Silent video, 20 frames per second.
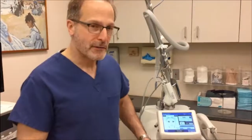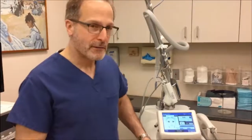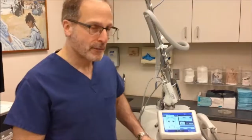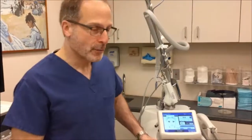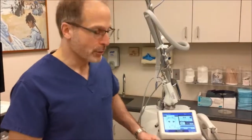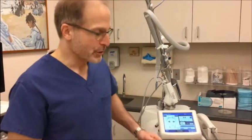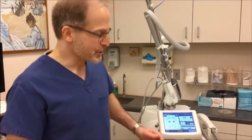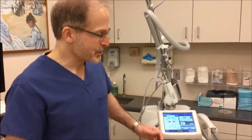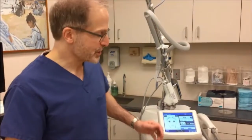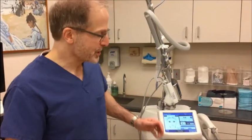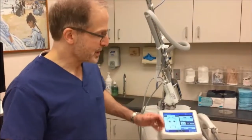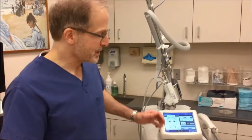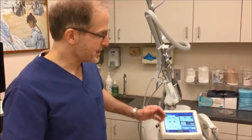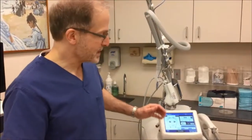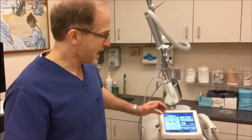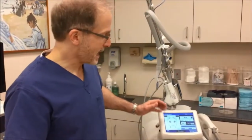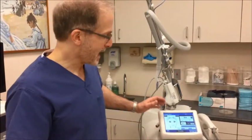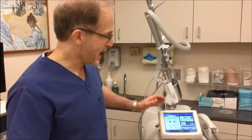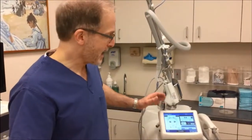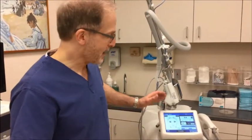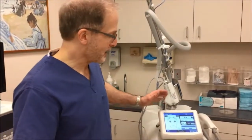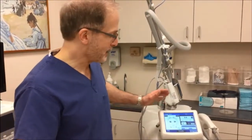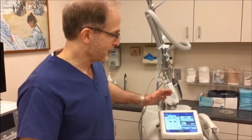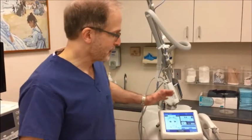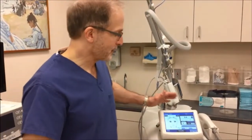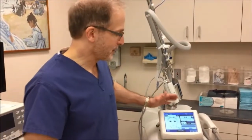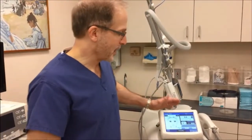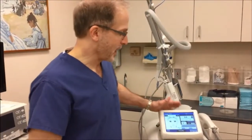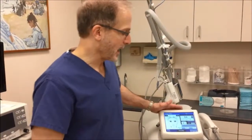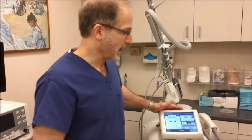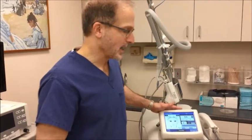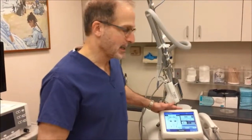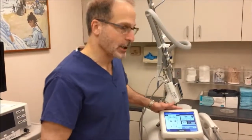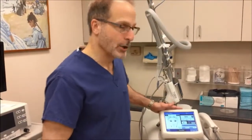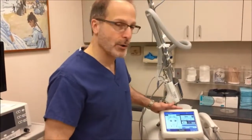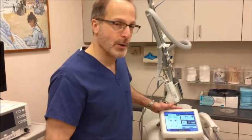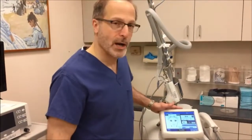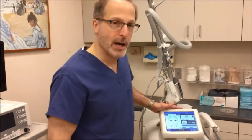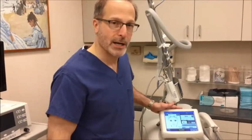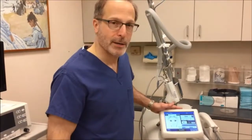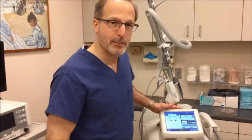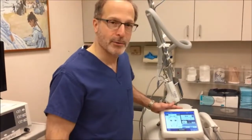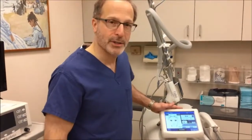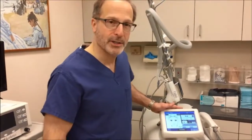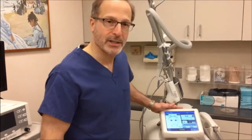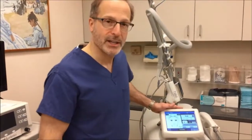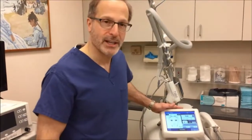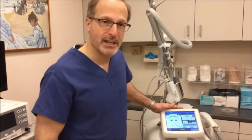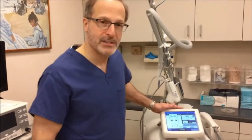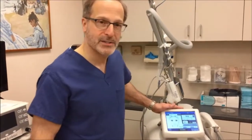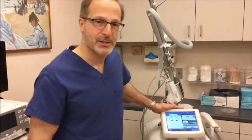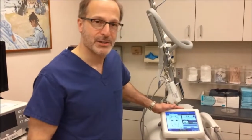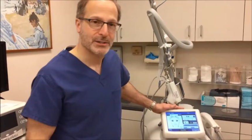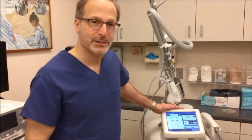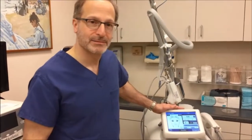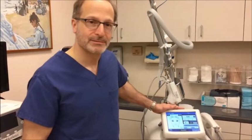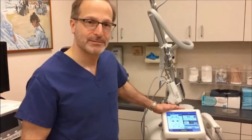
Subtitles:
fortunate to have the Halo Hybrid Laser,